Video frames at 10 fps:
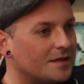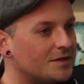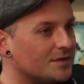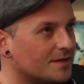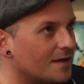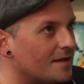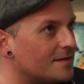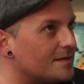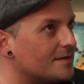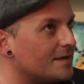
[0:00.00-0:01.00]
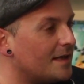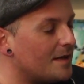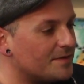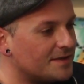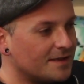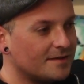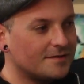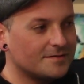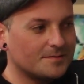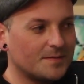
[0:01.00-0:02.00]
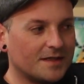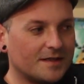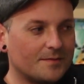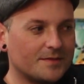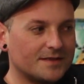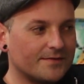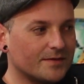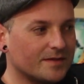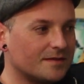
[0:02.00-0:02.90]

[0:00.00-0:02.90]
just because it happens here doesn't mean it happens everywhere.